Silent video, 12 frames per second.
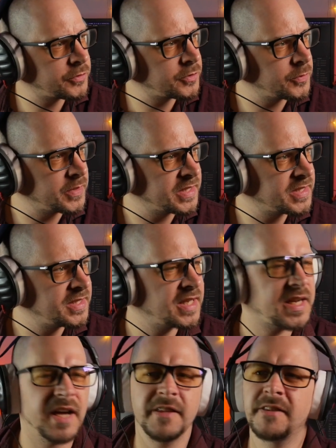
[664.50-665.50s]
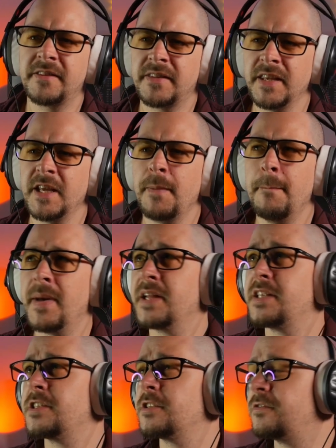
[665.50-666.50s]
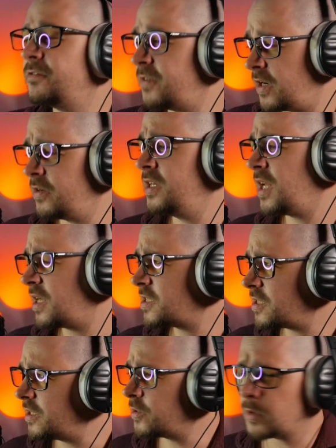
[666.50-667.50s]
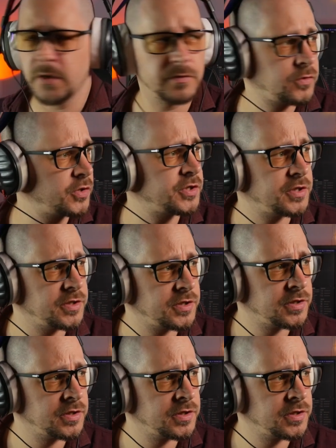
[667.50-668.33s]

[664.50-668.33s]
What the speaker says: to it that I think matches very nicely to our voices.